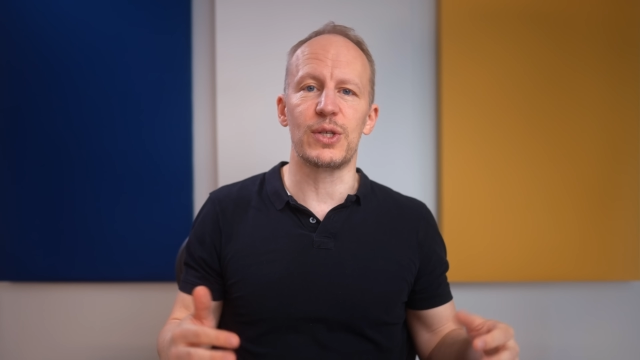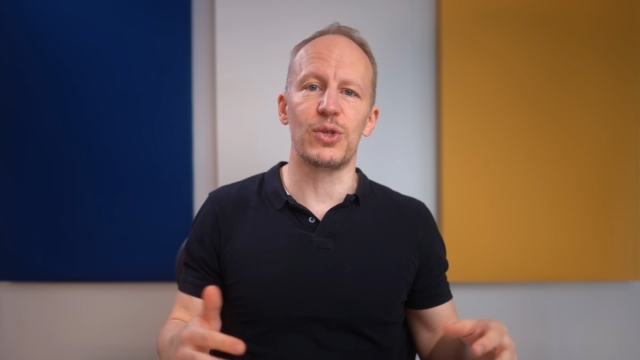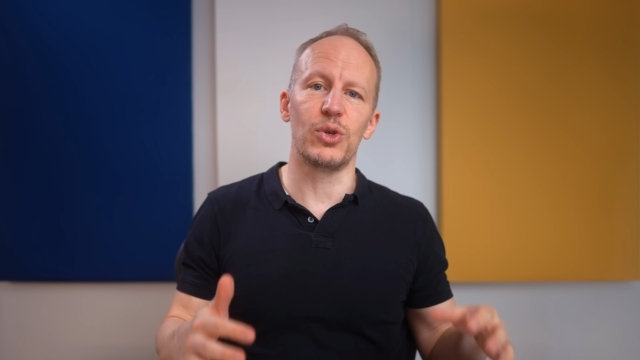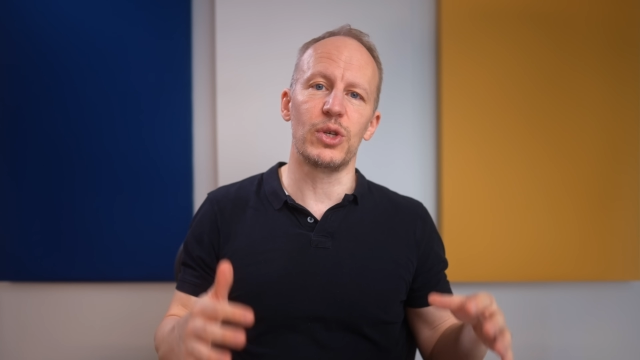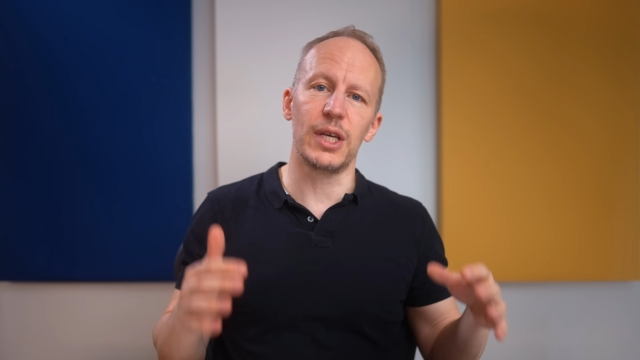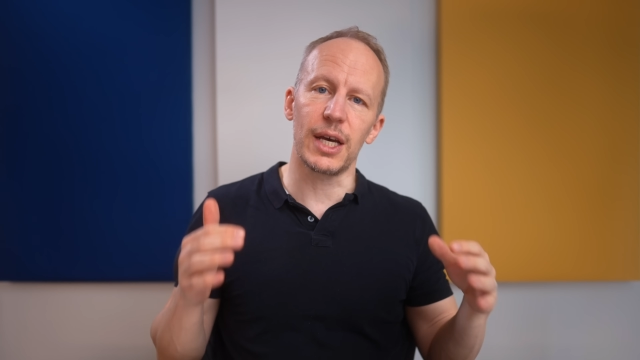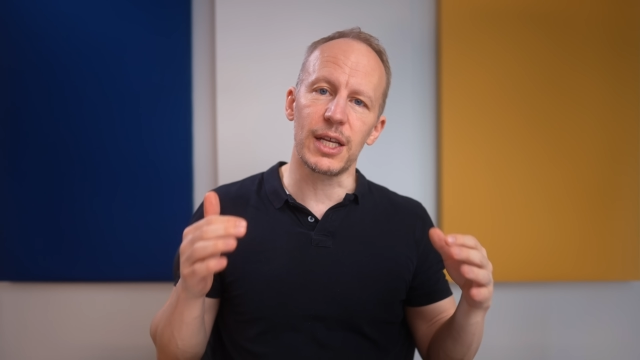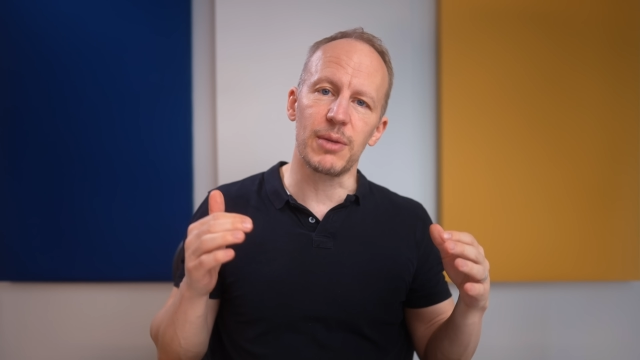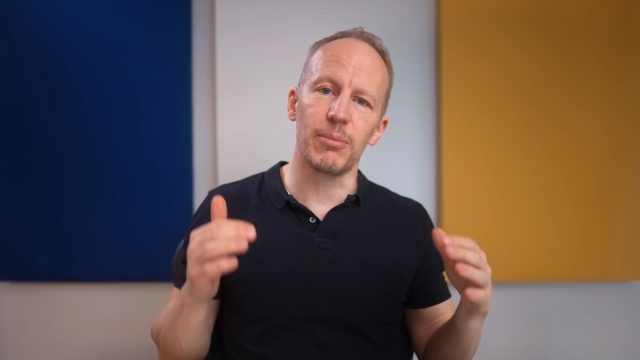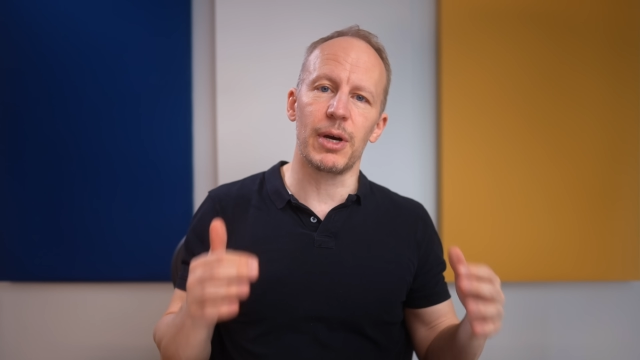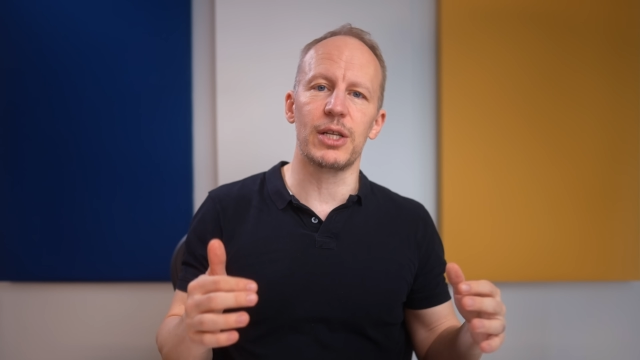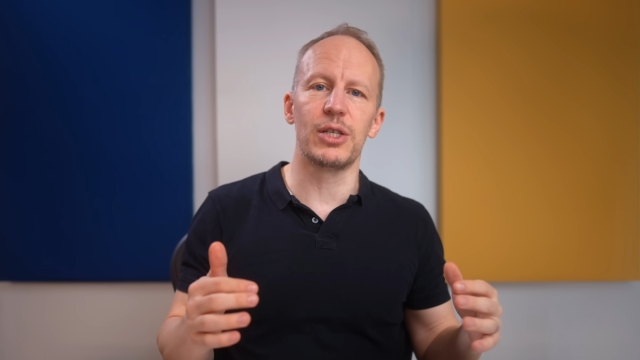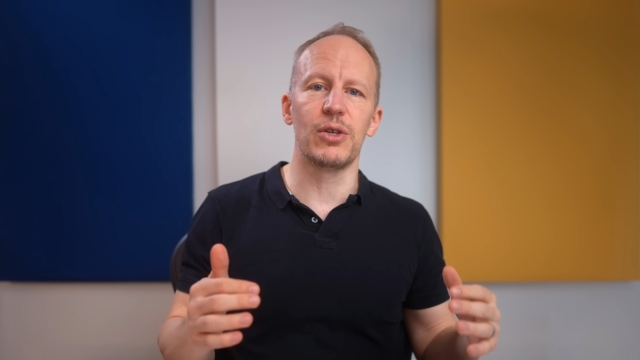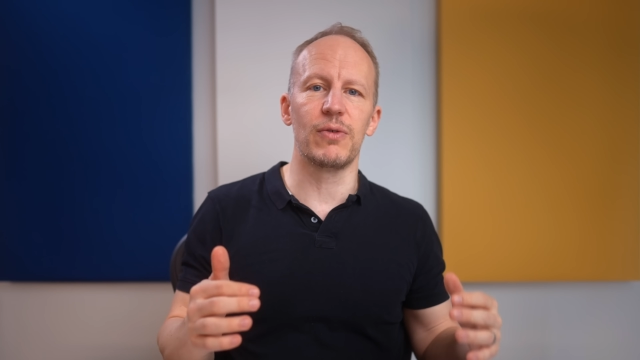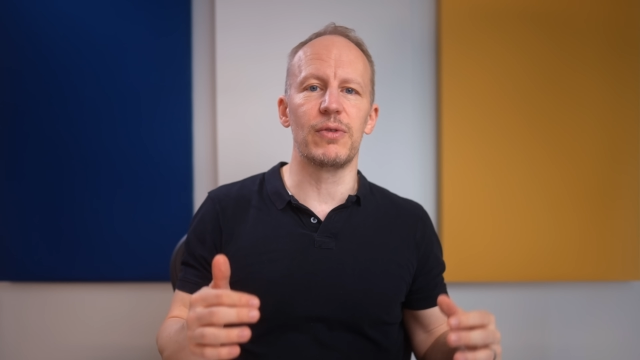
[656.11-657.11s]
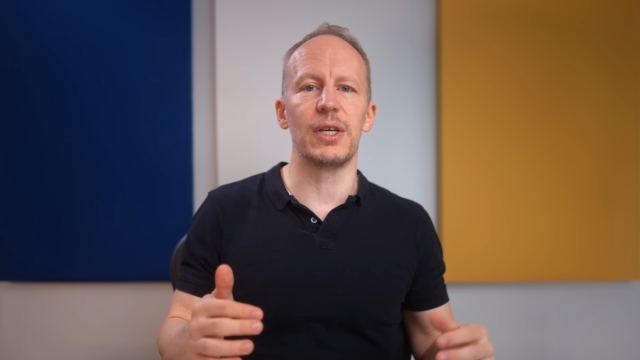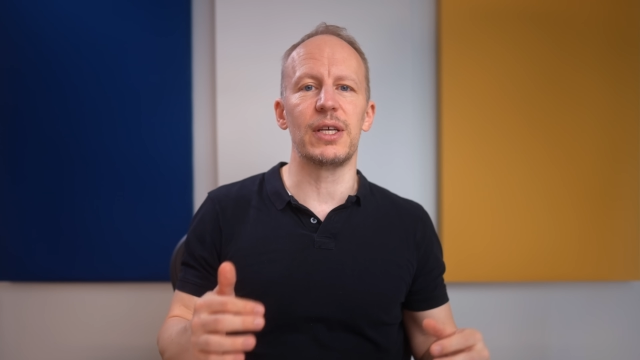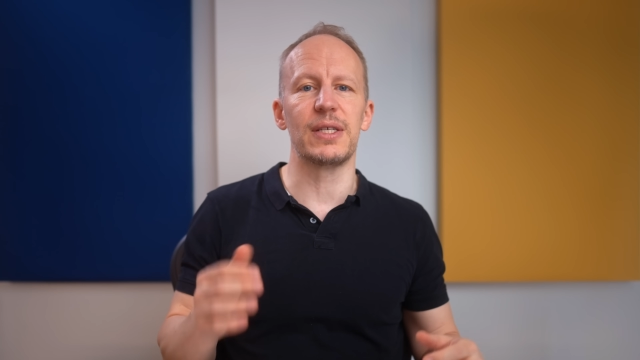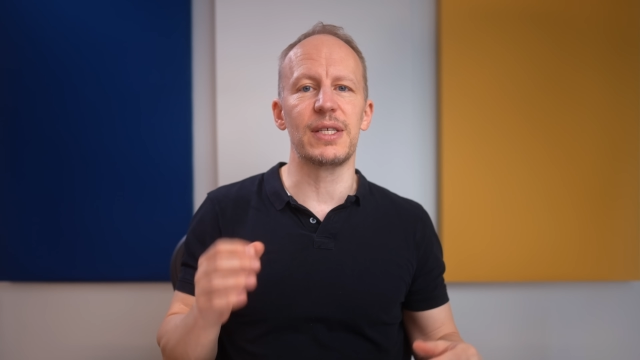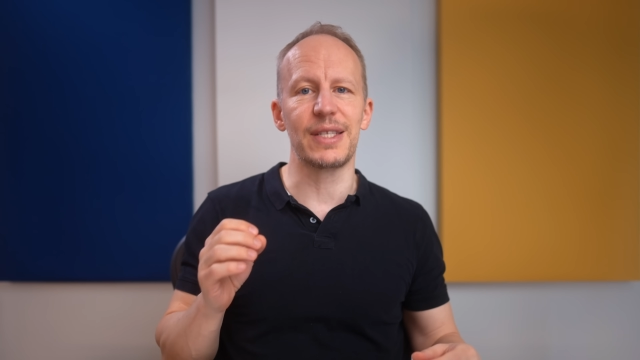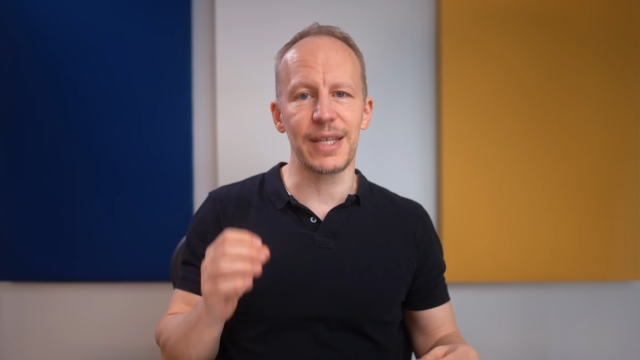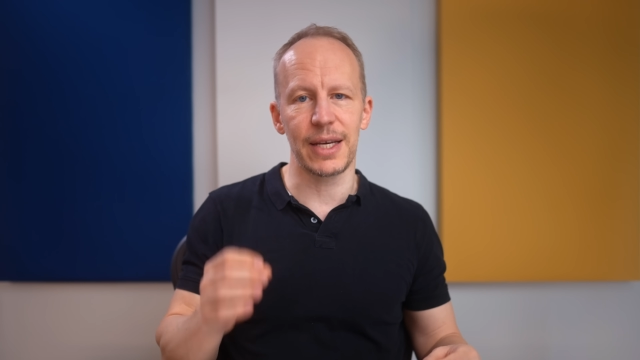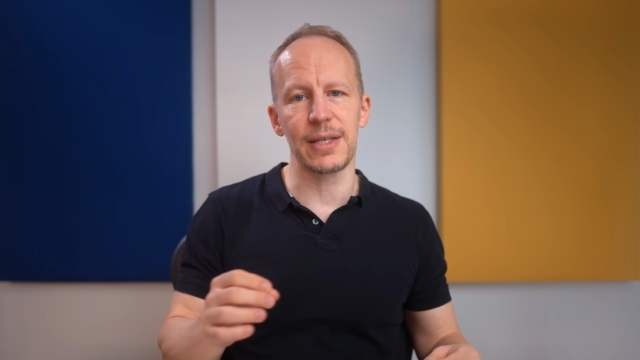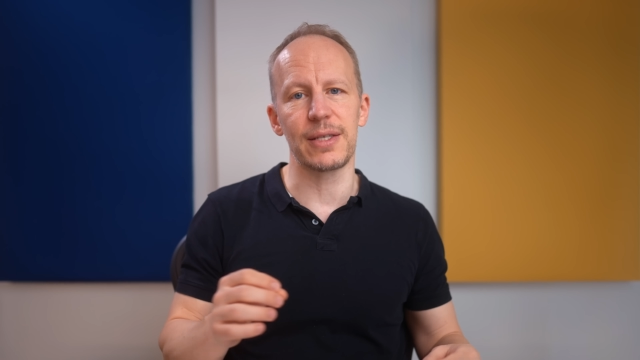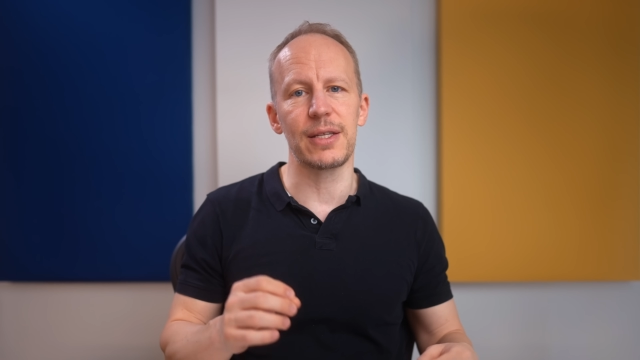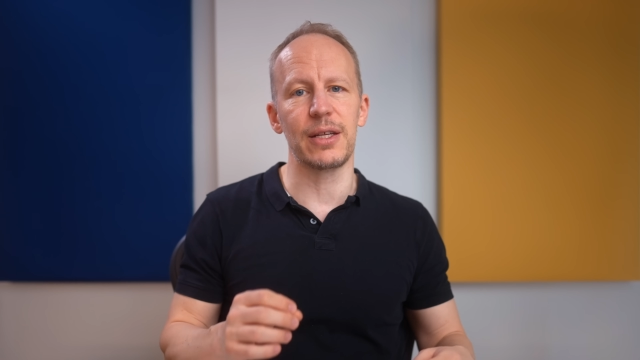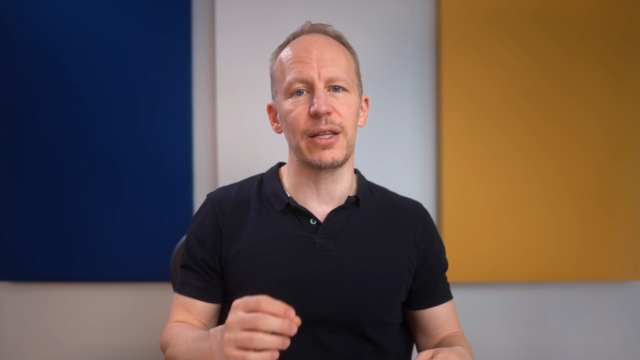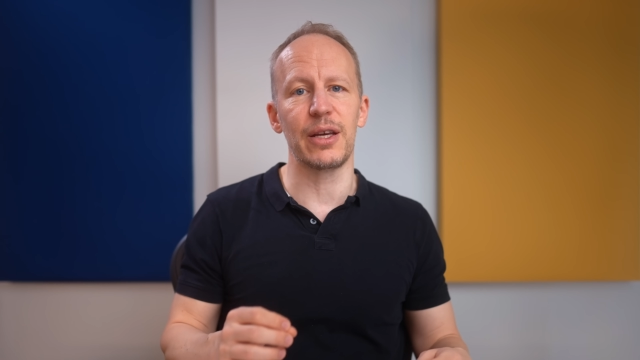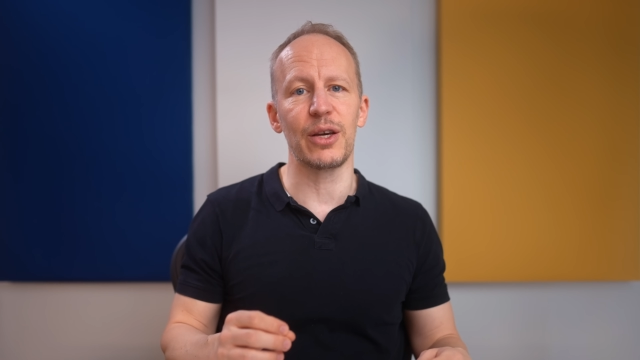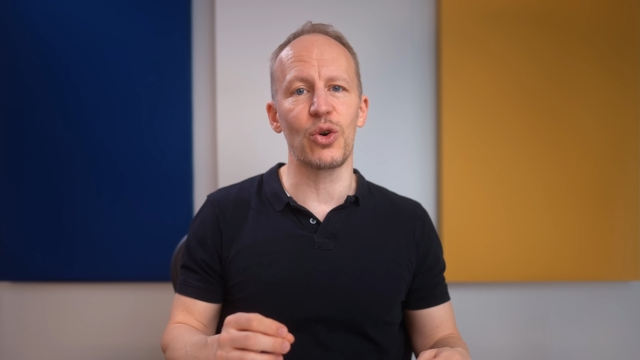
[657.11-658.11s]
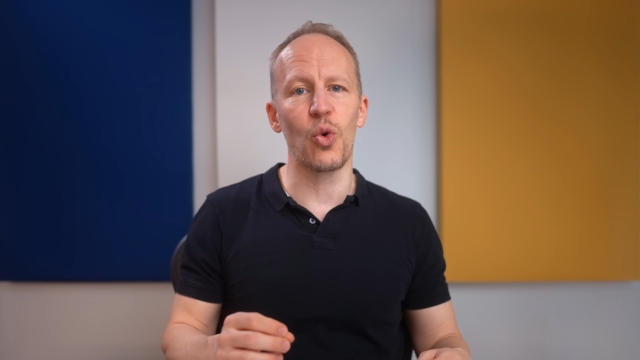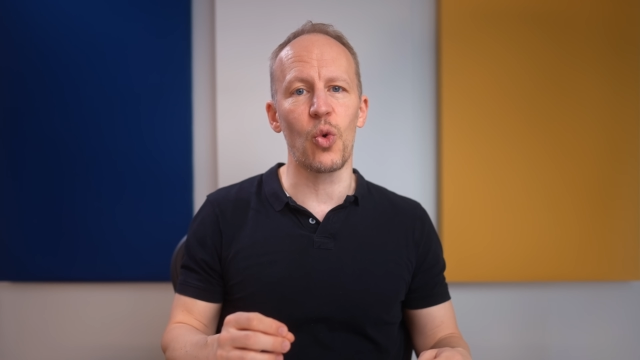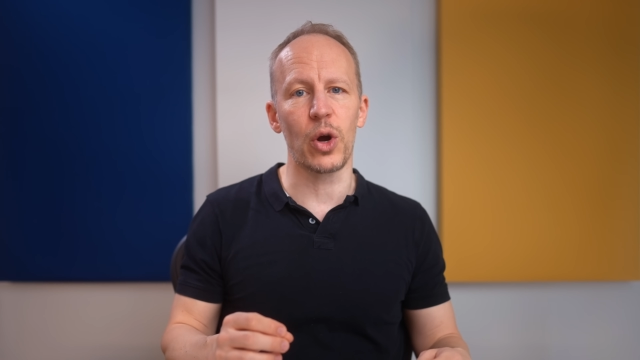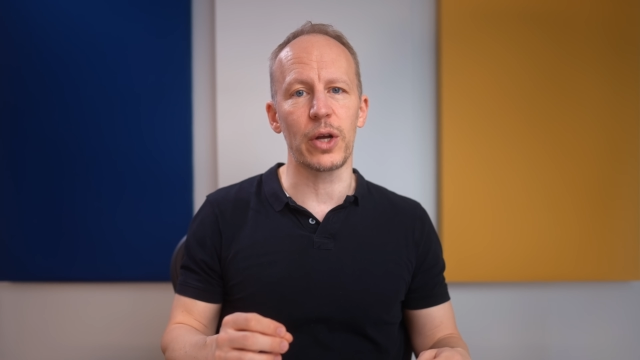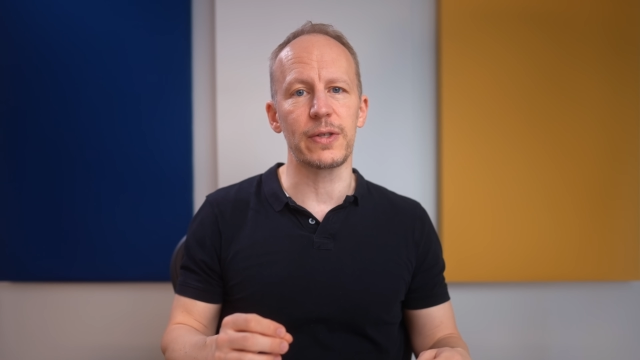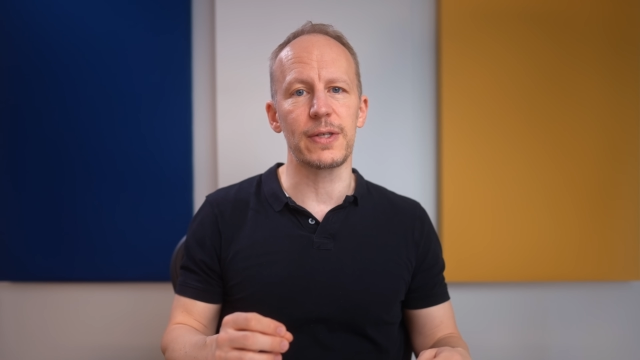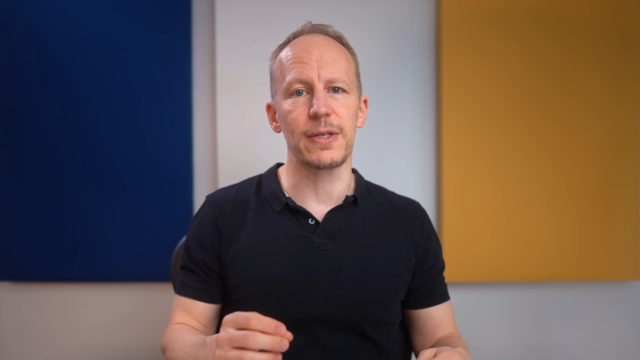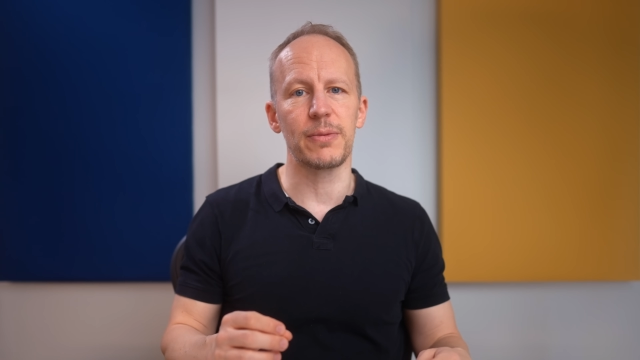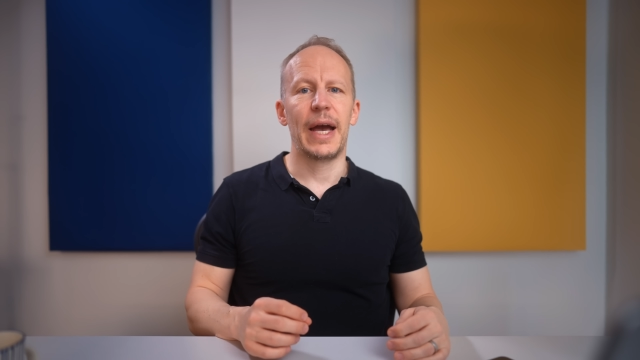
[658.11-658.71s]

to get much of this tested in courts.